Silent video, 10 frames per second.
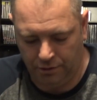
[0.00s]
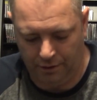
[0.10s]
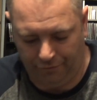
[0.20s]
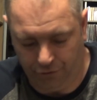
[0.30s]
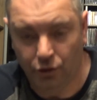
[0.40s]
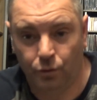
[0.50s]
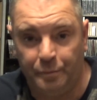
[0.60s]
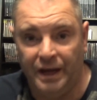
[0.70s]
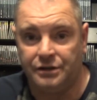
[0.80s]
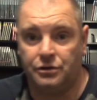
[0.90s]
a few
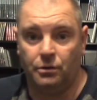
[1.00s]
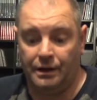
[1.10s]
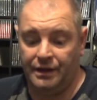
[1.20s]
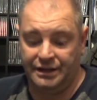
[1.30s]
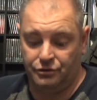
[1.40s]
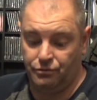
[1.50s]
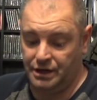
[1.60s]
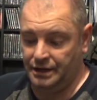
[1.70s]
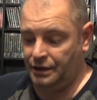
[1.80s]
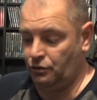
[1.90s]
PS2, and these are
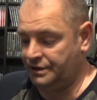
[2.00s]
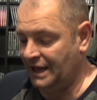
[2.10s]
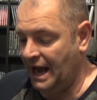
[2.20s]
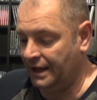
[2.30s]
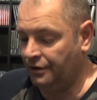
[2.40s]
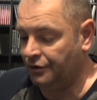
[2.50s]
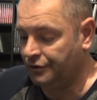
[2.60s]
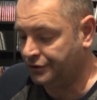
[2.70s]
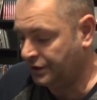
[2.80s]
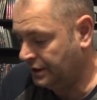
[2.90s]
really good
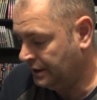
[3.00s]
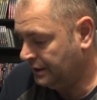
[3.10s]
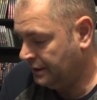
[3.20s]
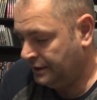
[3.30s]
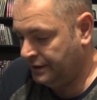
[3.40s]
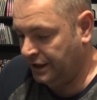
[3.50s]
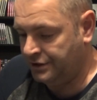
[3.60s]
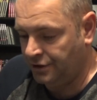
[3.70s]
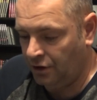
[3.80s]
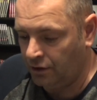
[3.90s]
titles.
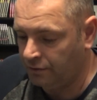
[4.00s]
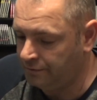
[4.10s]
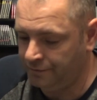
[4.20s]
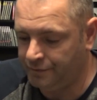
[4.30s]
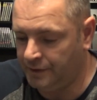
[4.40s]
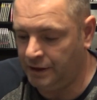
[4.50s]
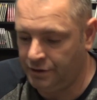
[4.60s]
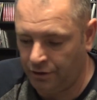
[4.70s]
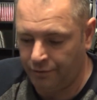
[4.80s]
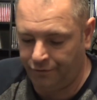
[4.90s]
These are
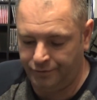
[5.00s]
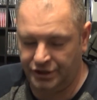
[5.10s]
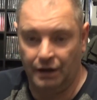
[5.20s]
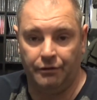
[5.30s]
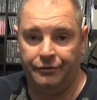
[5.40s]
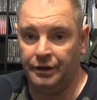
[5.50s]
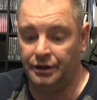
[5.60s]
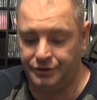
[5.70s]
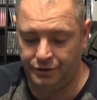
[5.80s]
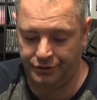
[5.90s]
not shelf
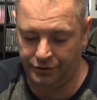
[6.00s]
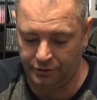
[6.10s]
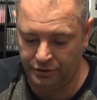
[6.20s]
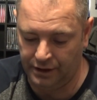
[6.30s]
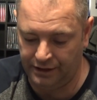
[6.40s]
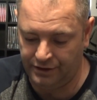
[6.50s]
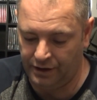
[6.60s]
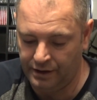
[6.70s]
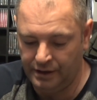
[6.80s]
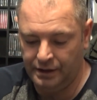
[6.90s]
fillers as such. These
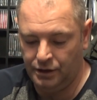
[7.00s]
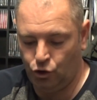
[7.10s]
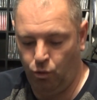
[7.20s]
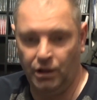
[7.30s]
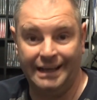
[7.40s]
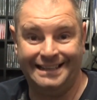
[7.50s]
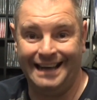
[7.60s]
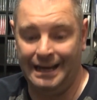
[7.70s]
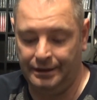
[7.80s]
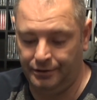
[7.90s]
are quality
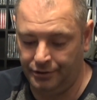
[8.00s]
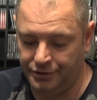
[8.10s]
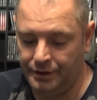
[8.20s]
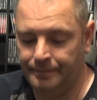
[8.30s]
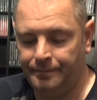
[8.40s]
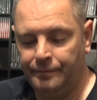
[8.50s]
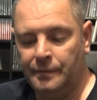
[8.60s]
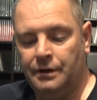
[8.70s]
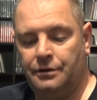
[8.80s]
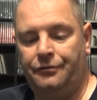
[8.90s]
titles.
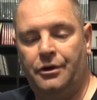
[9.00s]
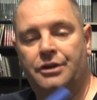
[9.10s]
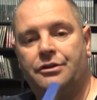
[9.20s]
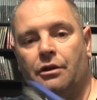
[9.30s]
So first